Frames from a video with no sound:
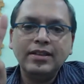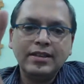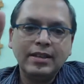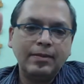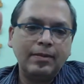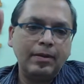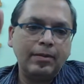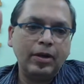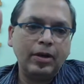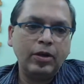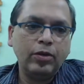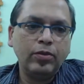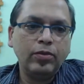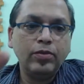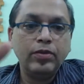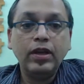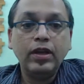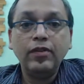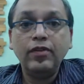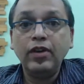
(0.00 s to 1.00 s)
step number two
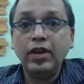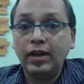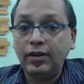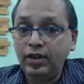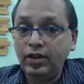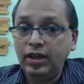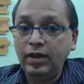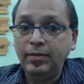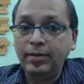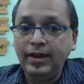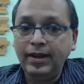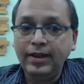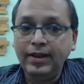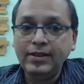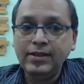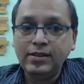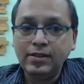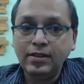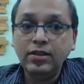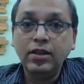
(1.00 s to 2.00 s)
if you have your email
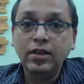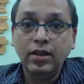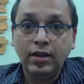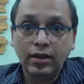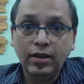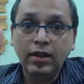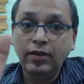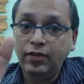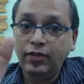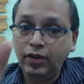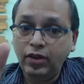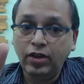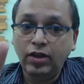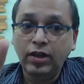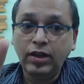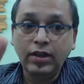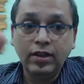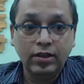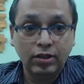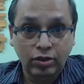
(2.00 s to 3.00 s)
list if you're
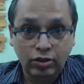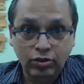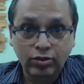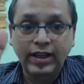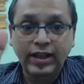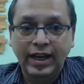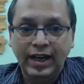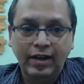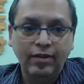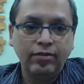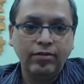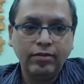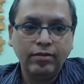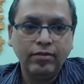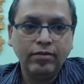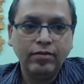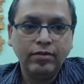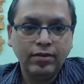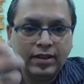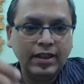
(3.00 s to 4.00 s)
not you should have
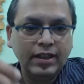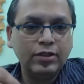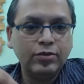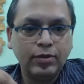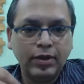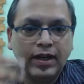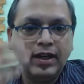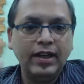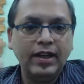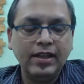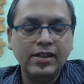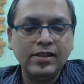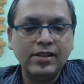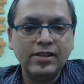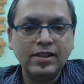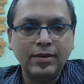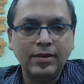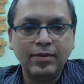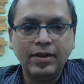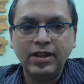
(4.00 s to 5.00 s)
that's what i teach
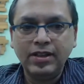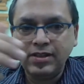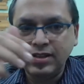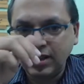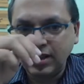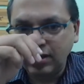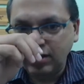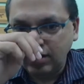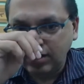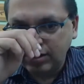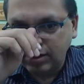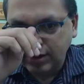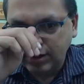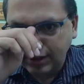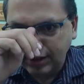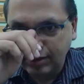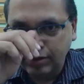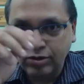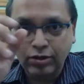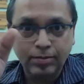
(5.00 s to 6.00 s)
inside my inner circle also
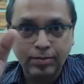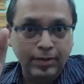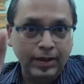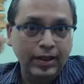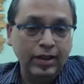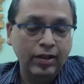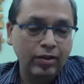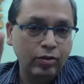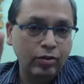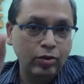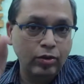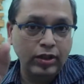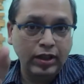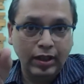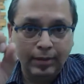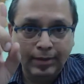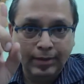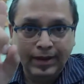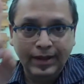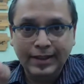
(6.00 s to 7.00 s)
that you should build your
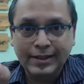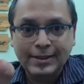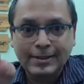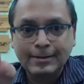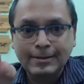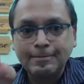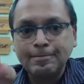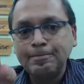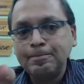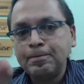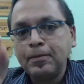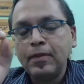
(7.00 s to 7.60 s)
own email list